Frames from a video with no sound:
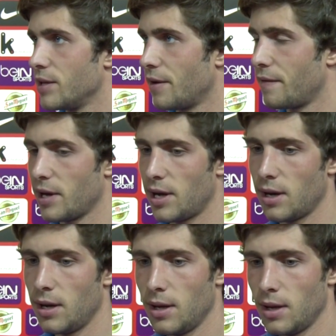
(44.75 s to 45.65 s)
game. We
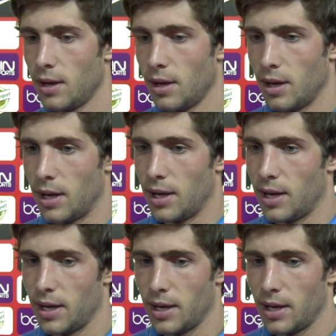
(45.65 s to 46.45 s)
fought right till the end.